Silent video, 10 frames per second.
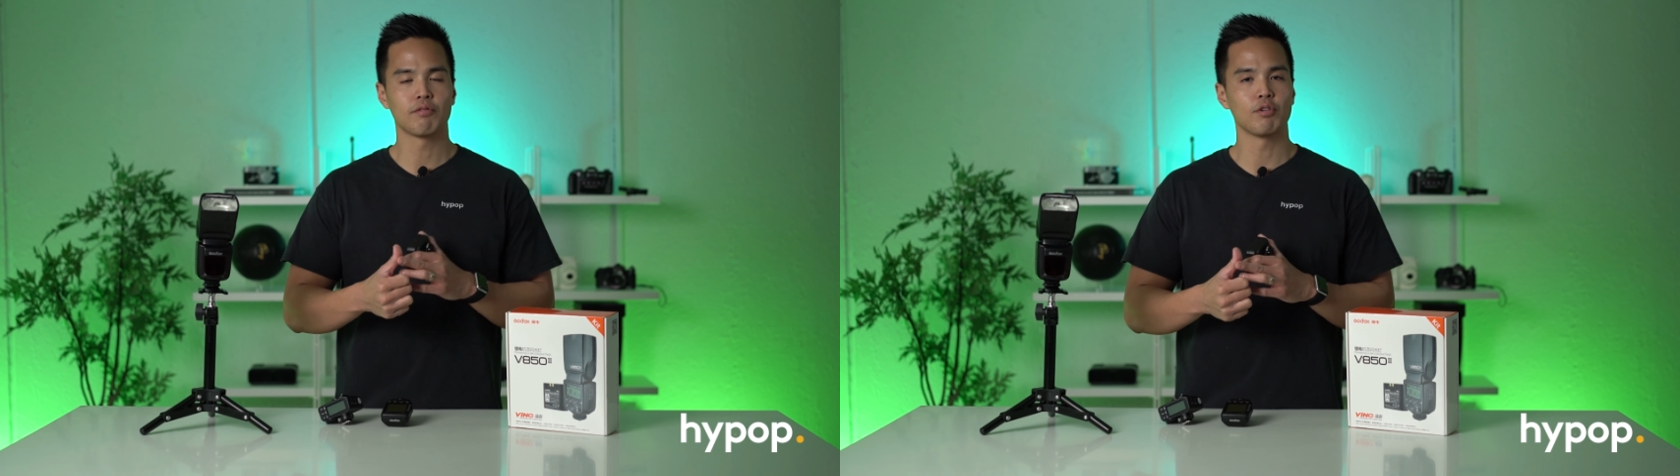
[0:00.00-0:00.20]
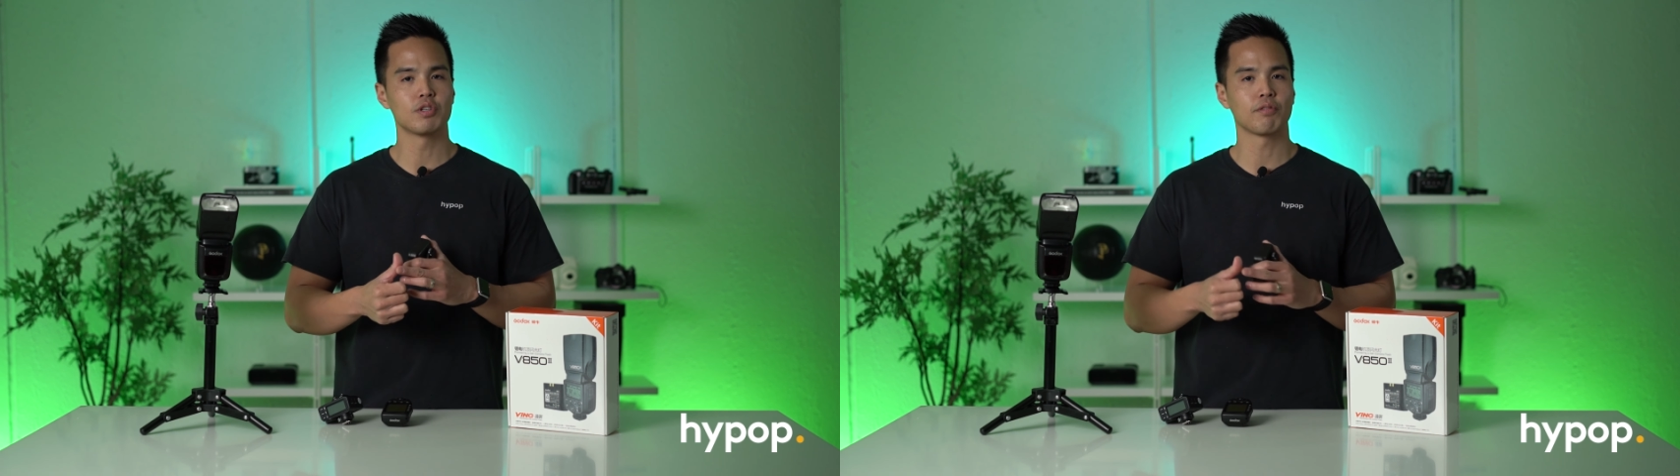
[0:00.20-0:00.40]

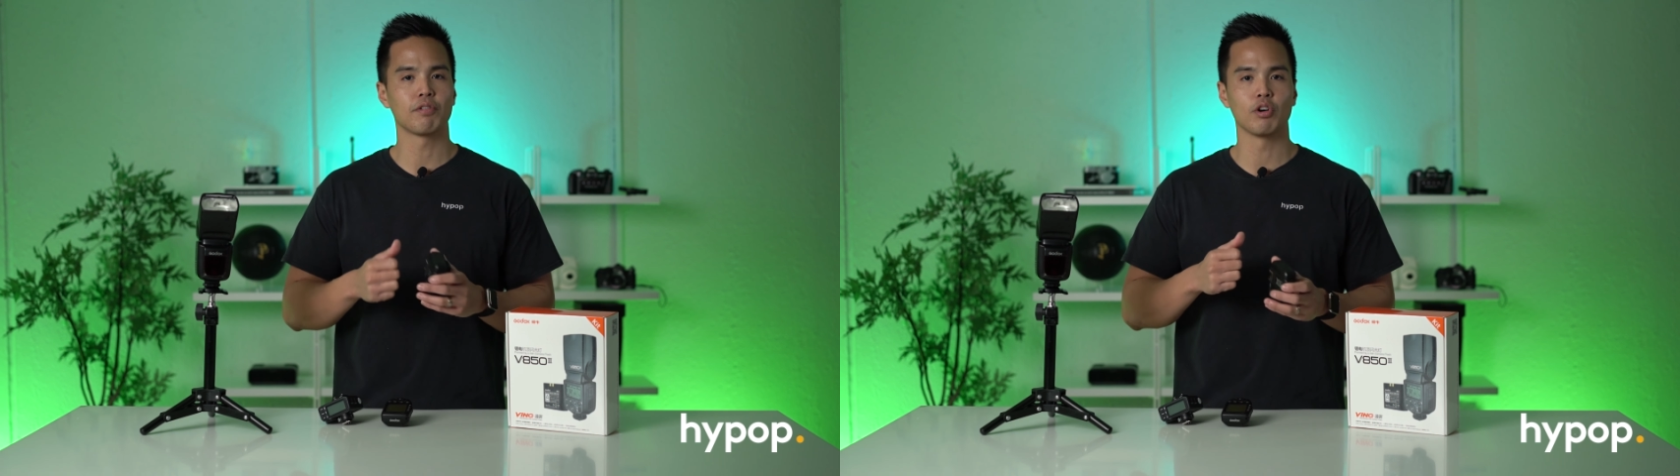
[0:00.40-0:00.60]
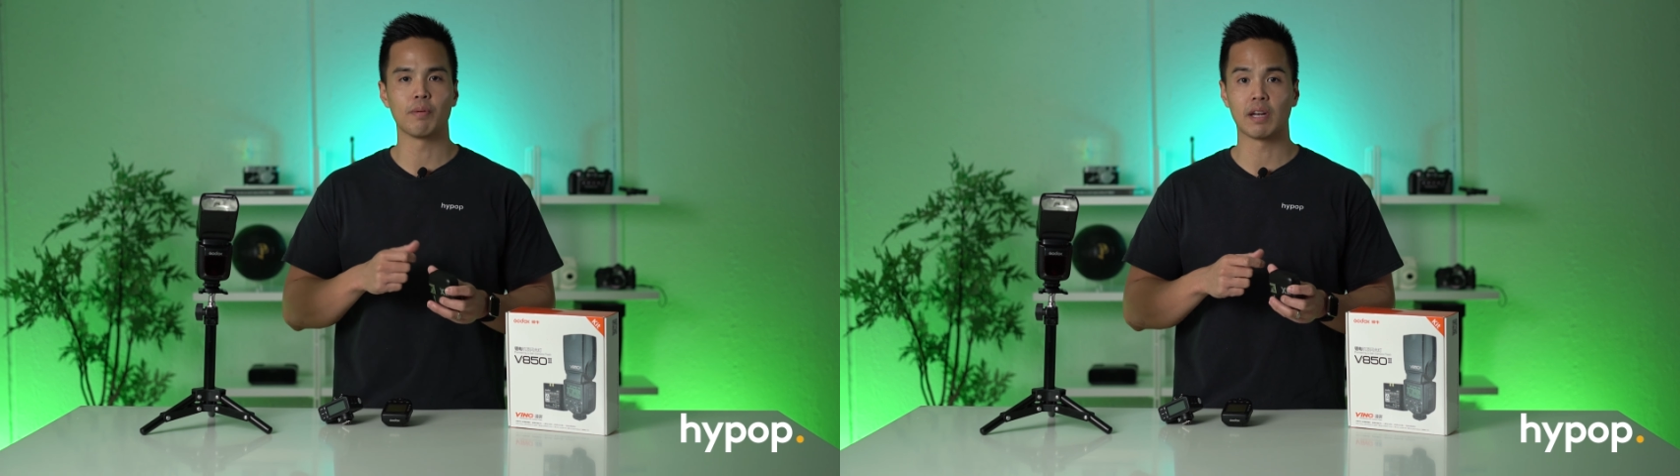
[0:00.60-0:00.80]

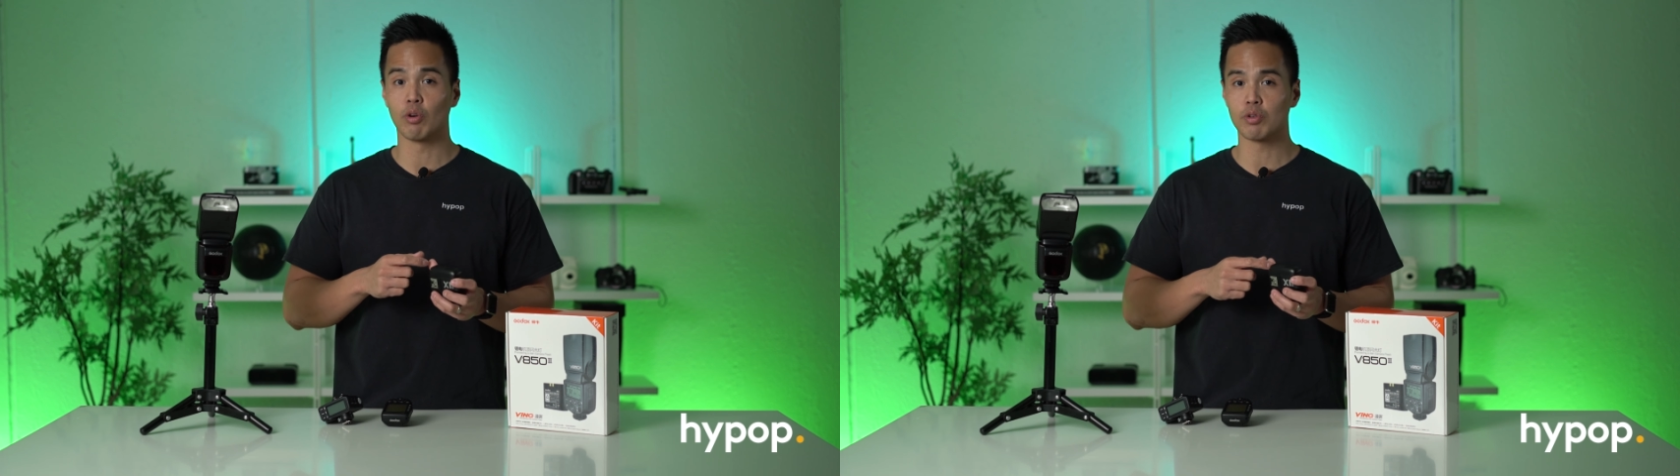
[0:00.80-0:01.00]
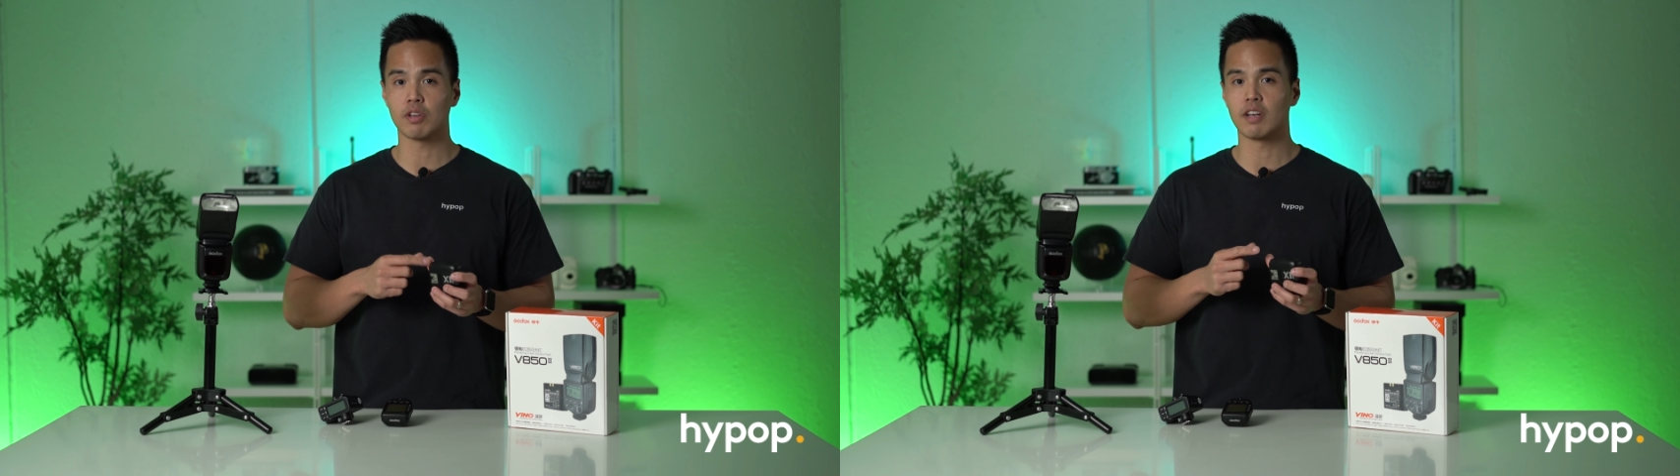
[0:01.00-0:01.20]
Fujifilm, and
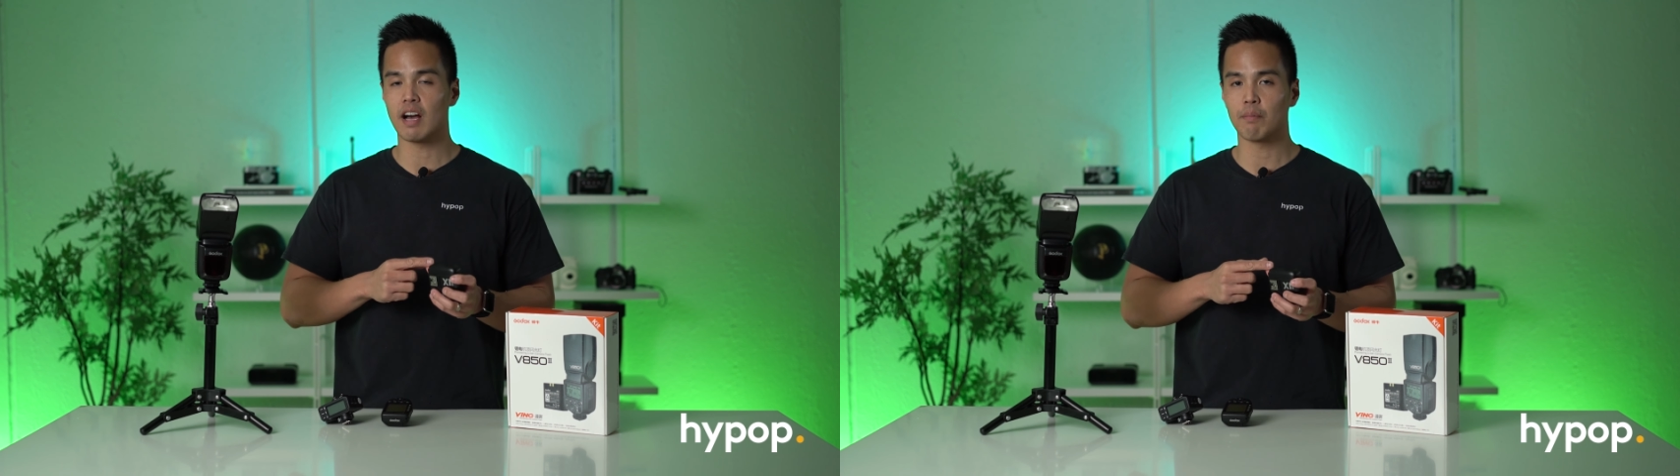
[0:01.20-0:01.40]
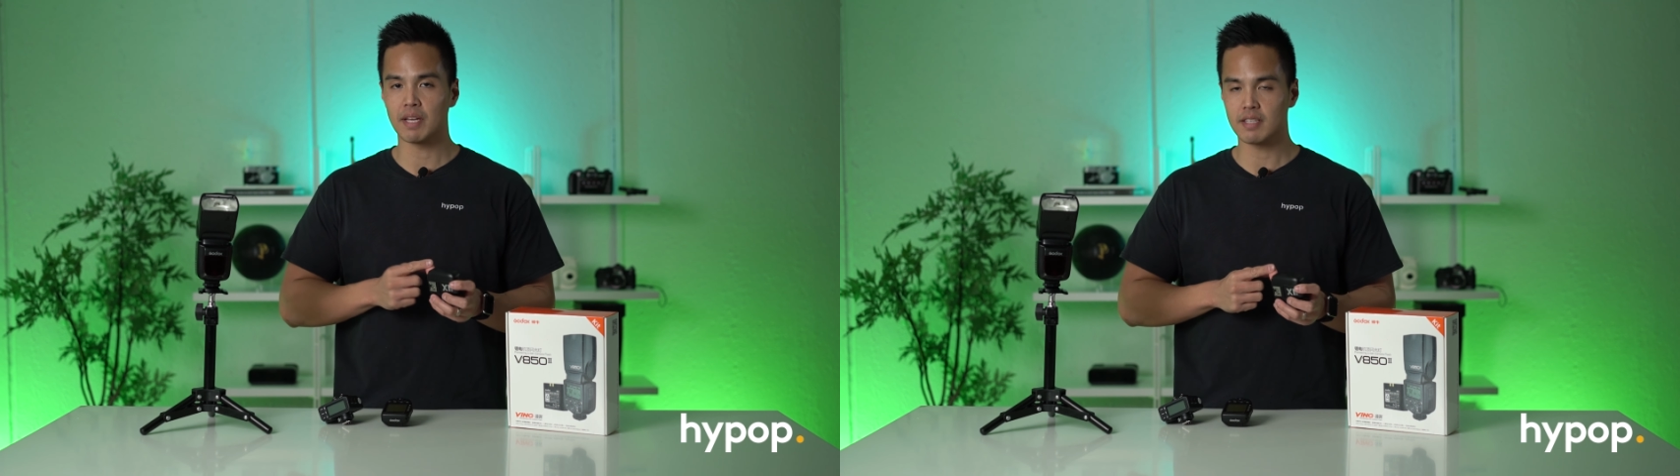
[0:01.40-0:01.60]
also
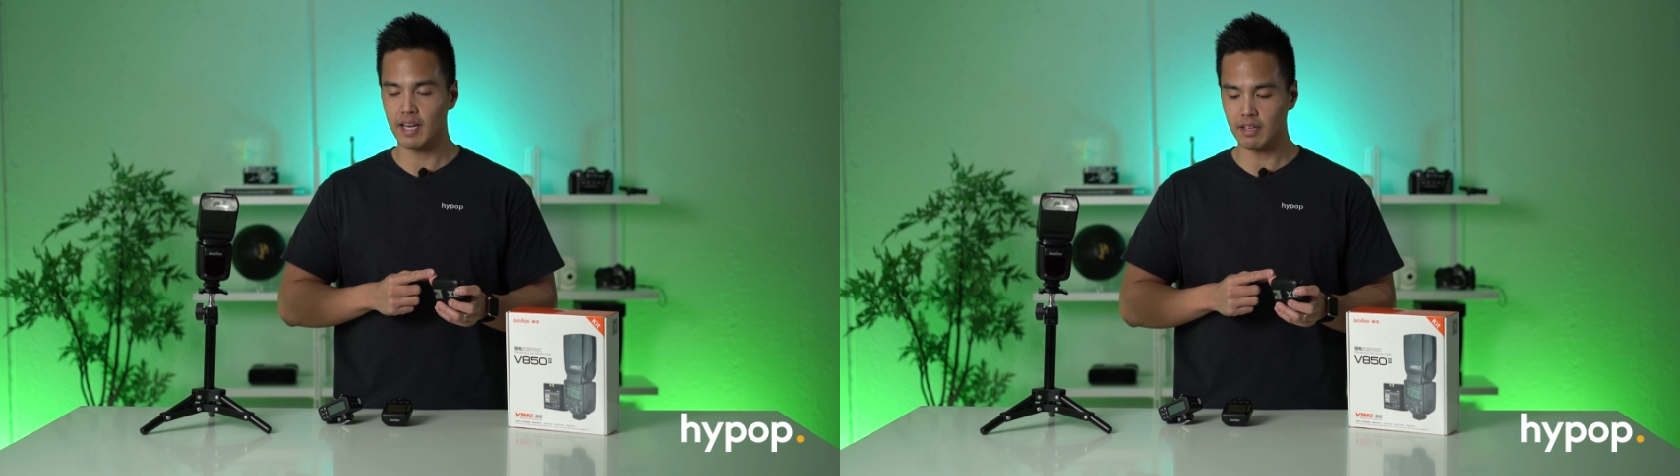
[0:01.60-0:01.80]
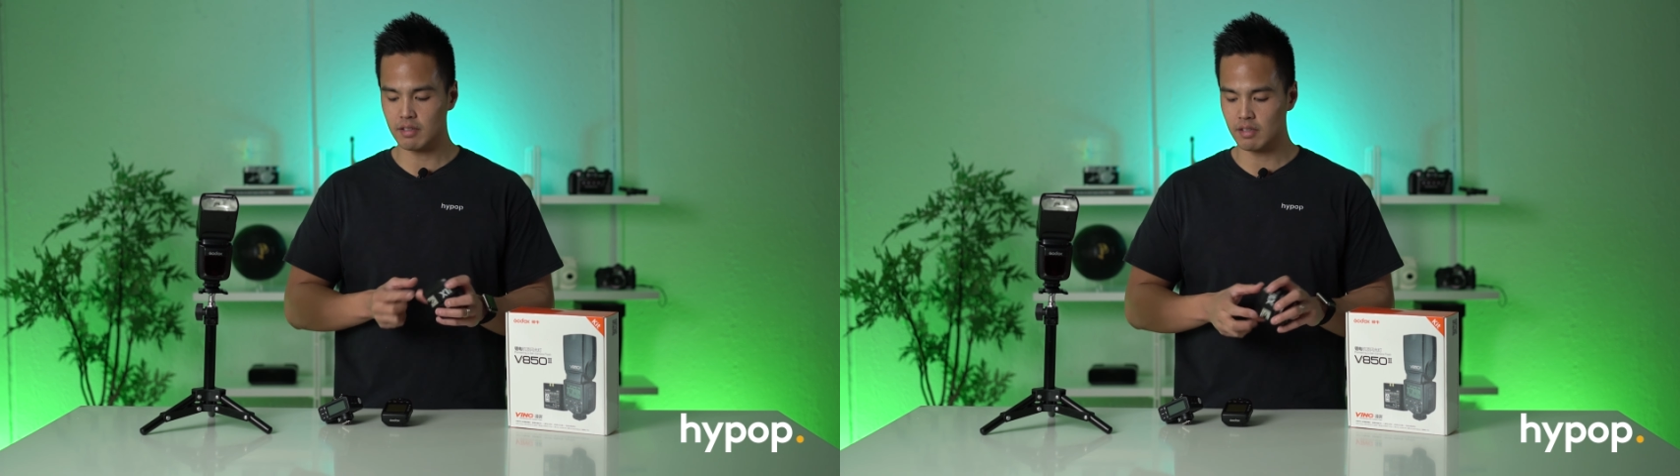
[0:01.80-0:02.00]
now
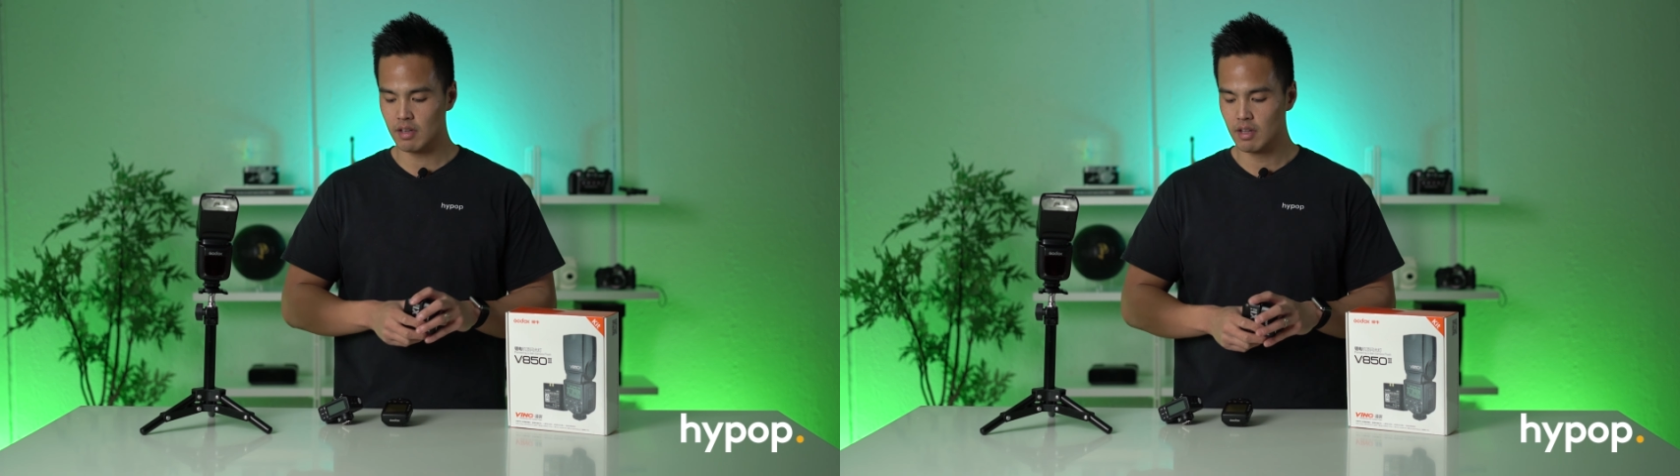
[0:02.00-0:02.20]
Pentax.